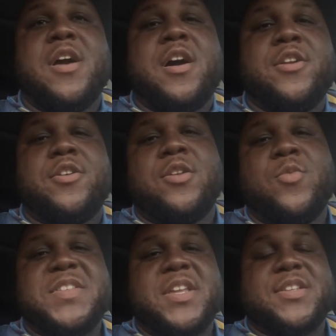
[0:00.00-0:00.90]
under
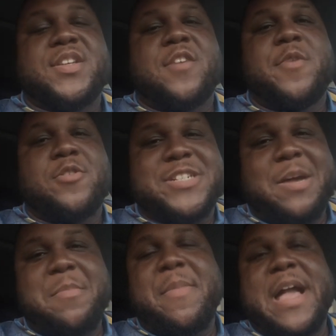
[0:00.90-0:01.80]
Louisiana softball,
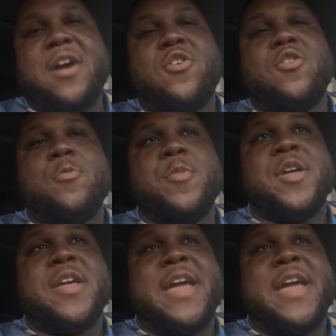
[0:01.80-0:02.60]
coming back home.